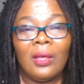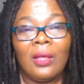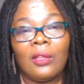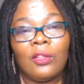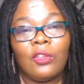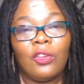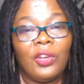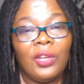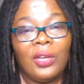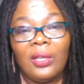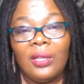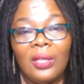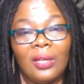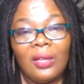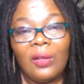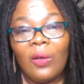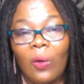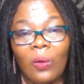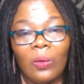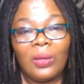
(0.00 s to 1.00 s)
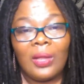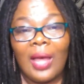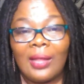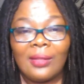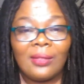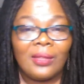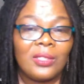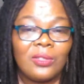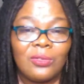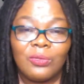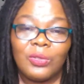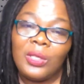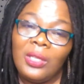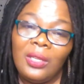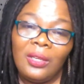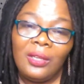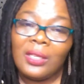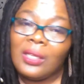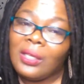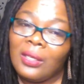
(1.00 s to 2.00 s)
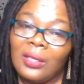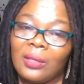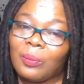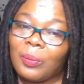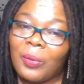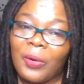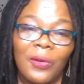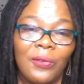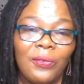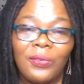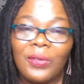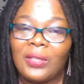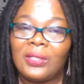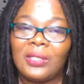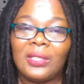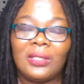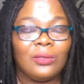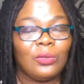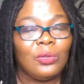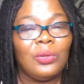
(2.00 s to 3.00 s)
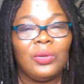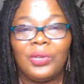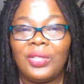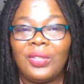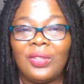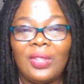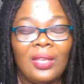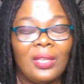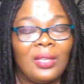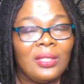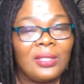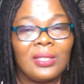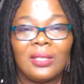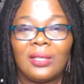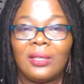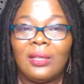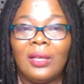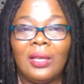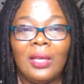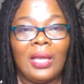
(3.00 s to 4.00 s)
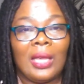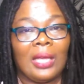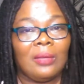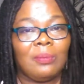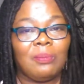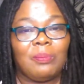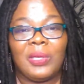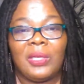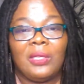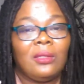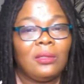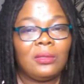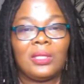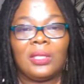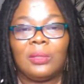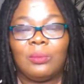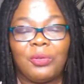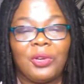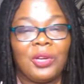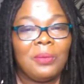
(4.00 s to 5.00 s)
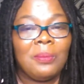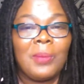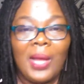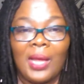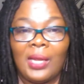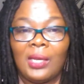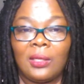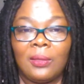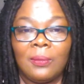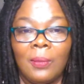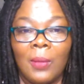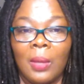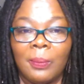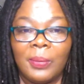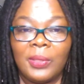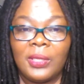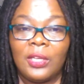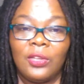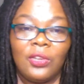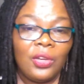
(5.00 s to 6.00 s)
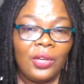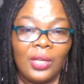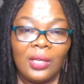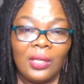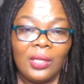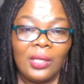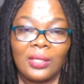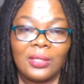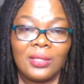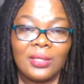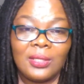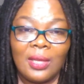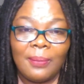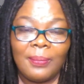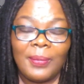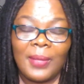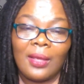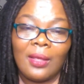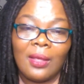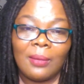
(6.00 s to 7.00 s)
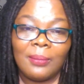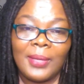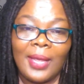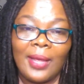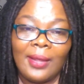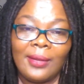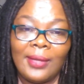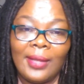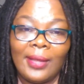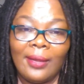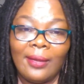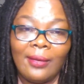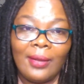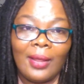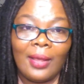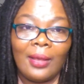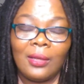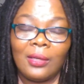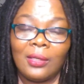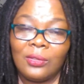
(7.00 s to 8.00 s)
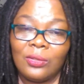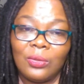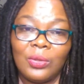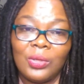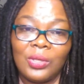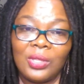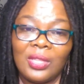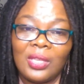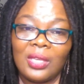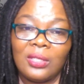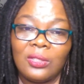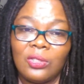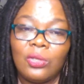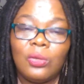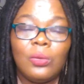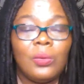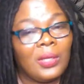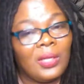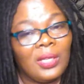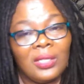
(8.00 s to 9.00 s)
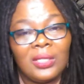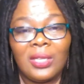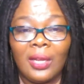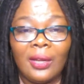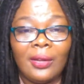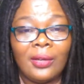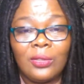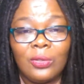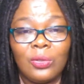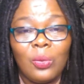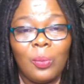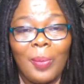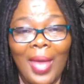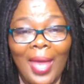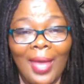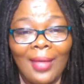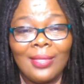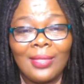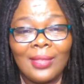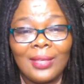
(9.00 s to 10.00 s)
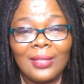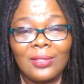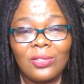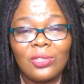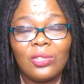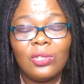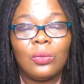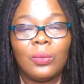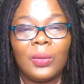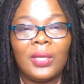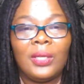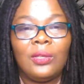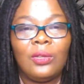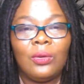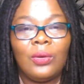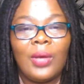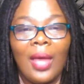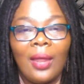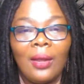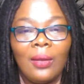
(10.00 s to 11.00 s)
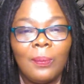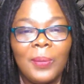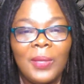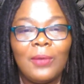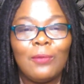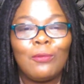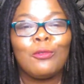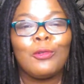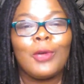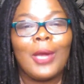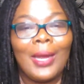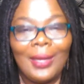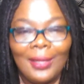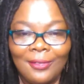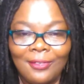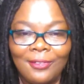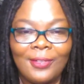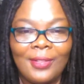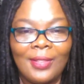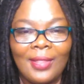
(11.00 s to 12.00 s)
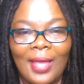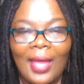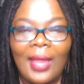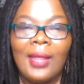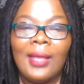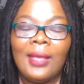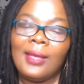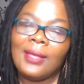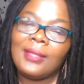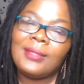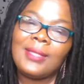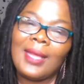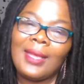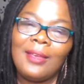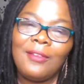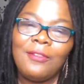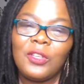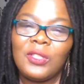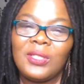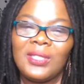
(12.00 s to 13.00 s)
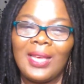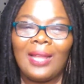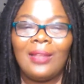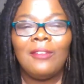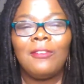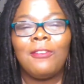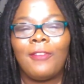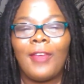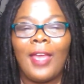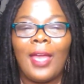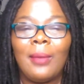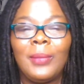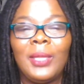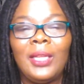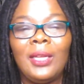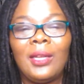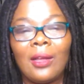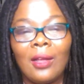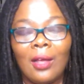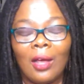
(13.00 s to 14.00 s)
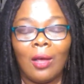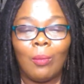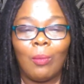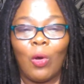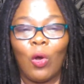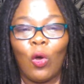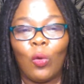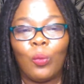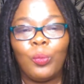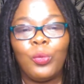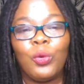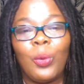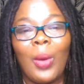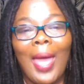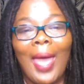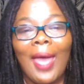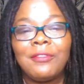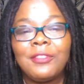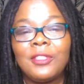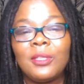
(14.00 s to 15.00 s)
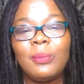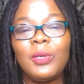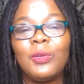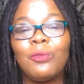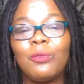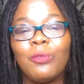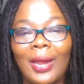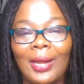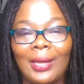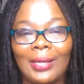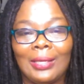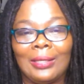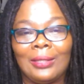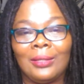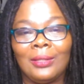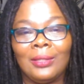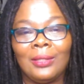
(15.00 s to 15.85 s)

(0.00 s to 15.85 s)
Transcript: you're going to get a whole lot that's really good and perfect and do good things and build and bring money. But then you're going to get some that come down there and they're going to do good things too. And then they're going to do bad things too. And you got to be ready for that. It's like if you're telling family to come home, you have to be ready.